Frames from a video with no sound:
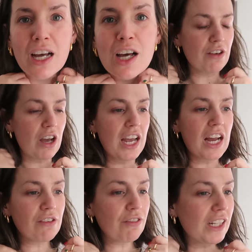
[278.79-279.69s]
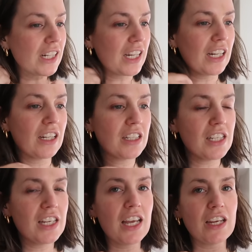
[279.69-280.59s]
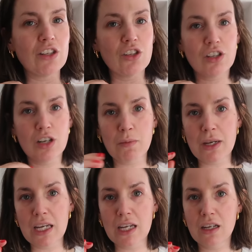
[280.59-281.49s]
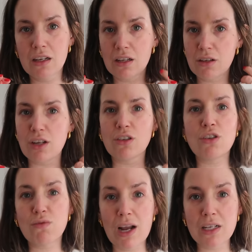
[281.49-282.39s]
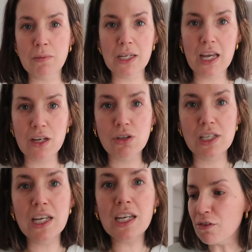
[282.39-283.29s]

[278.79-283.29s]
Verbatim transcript: I, I had a feeling today is just going to be like just randomly chaotic.